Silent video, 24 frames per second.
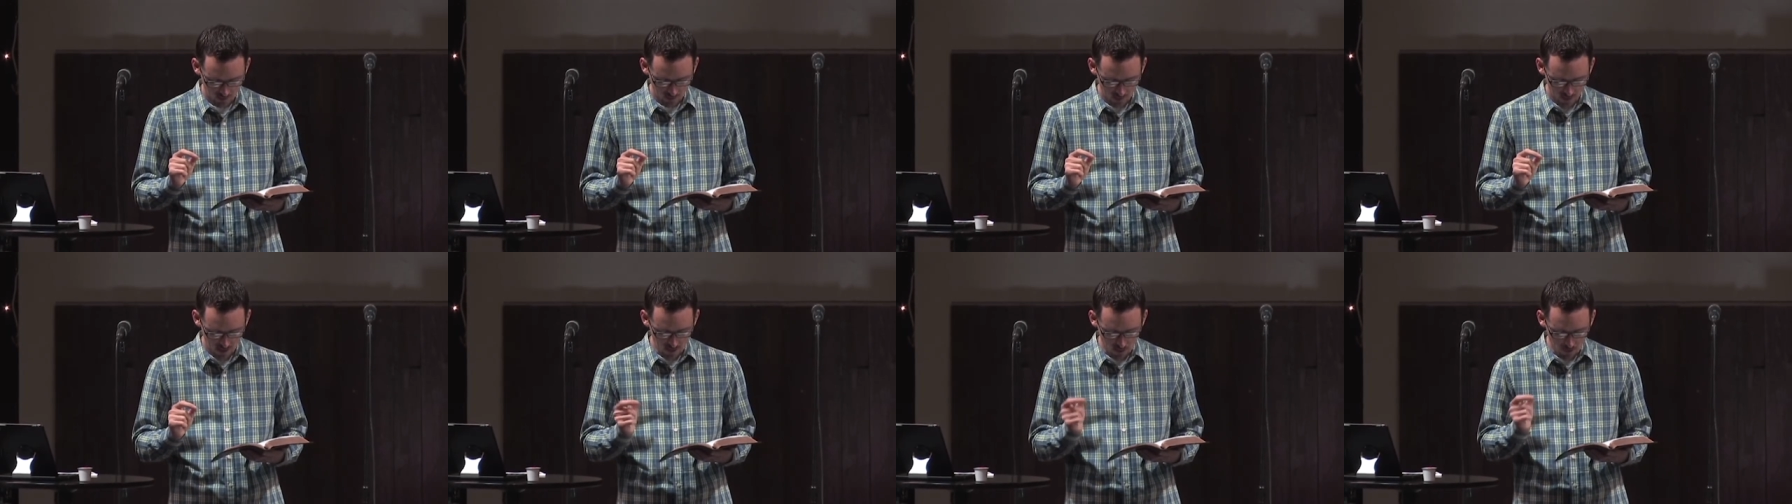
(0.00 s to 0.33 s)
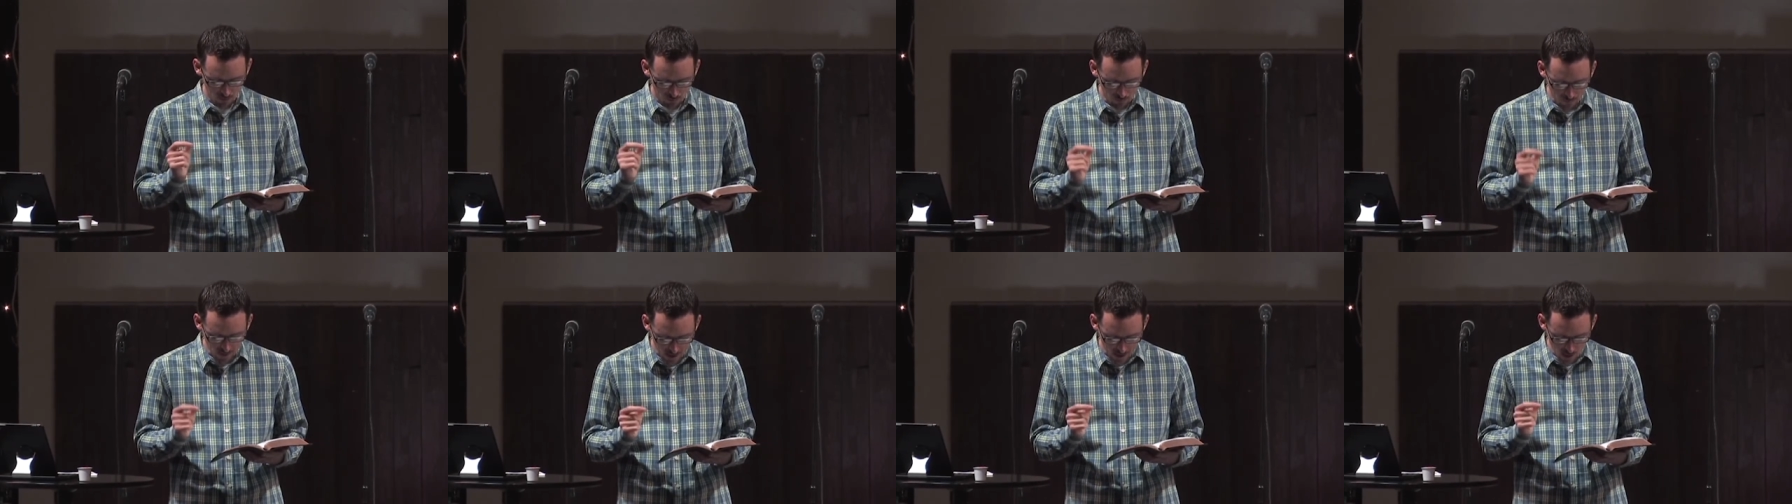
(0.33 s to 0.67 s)
And the
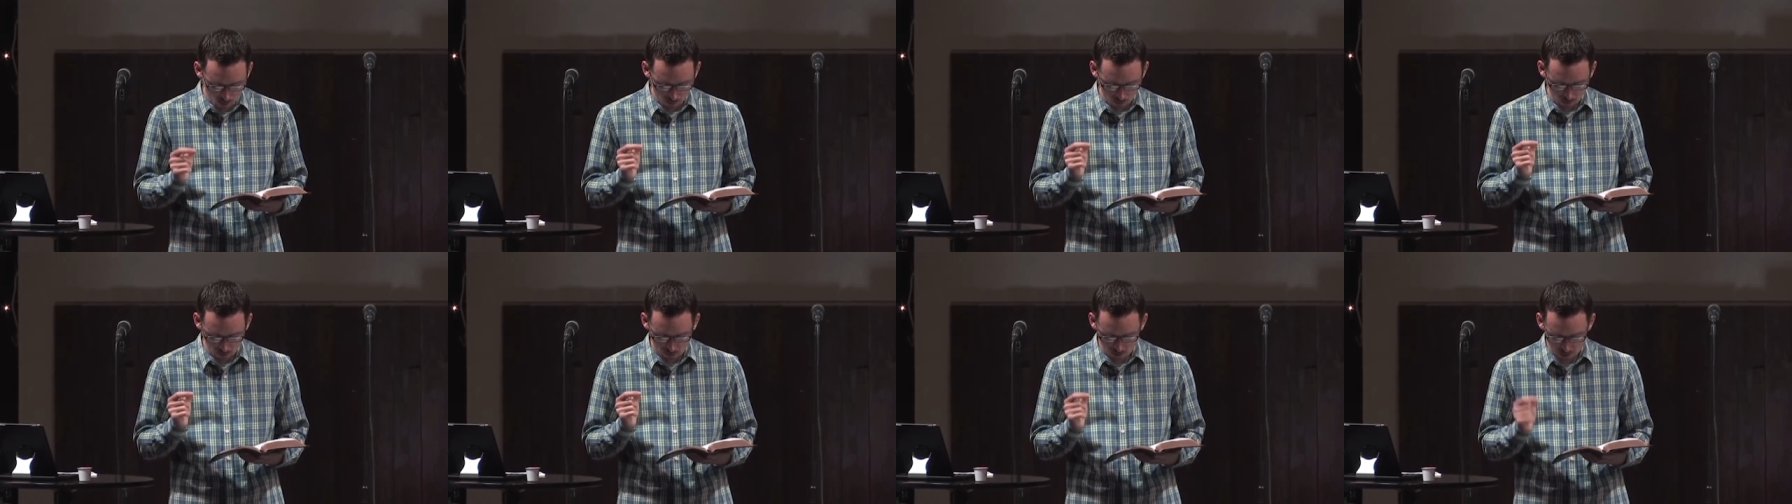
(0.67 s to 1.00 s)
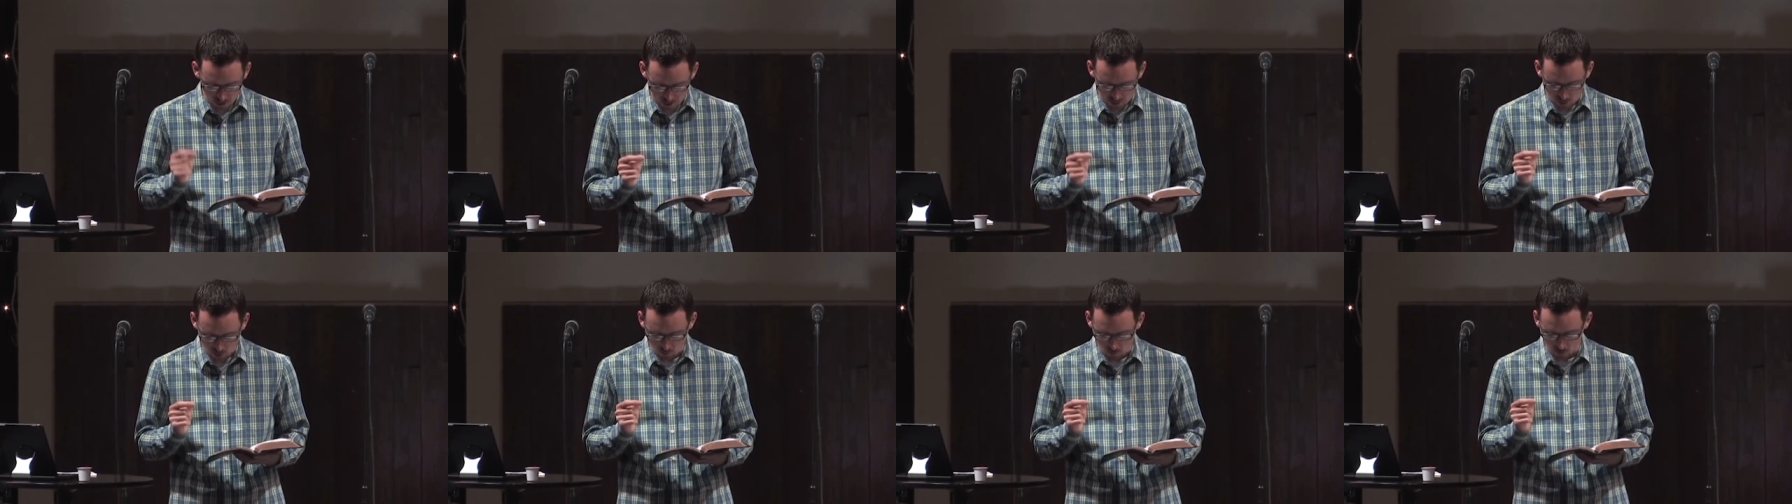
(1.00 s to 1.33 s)
fire will
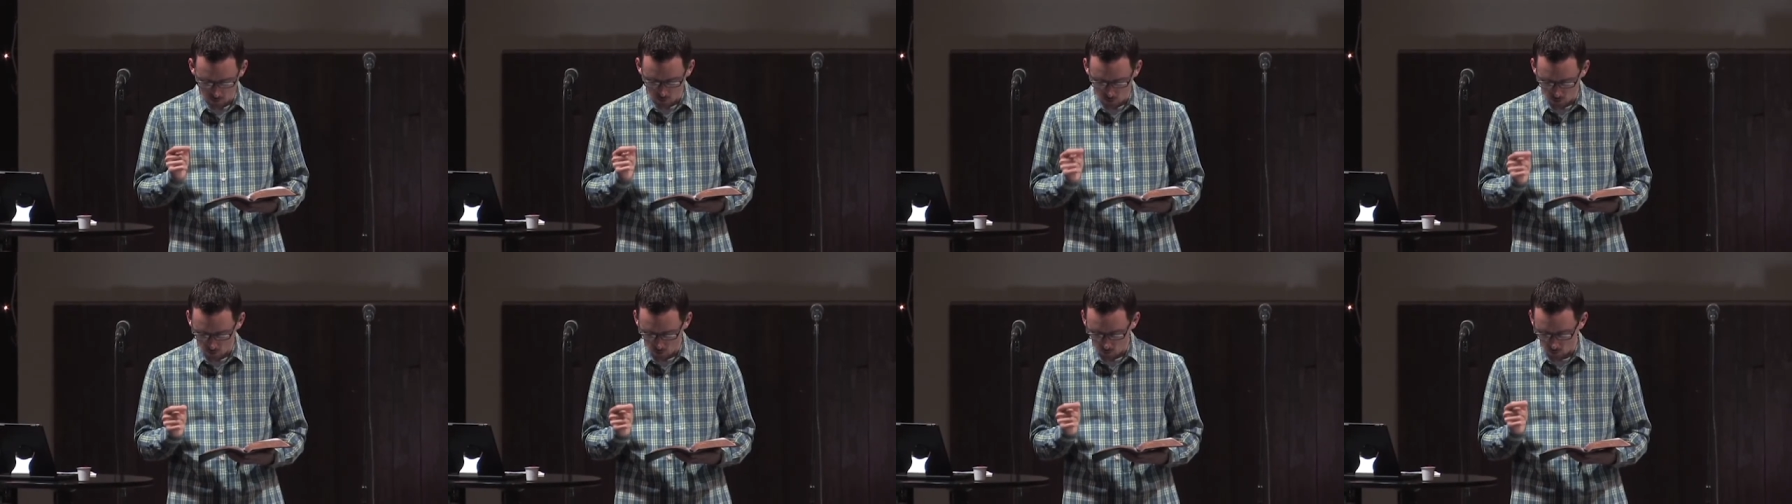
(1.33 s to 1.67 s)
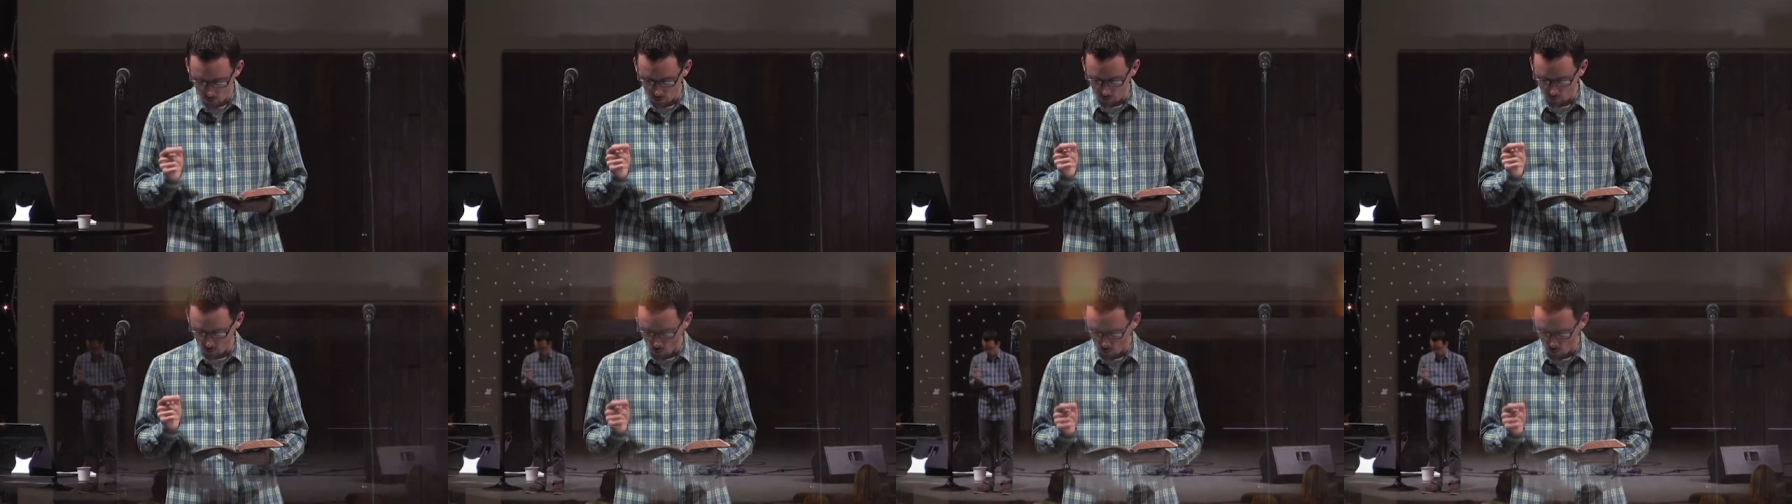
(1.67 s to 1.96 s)
test what sort of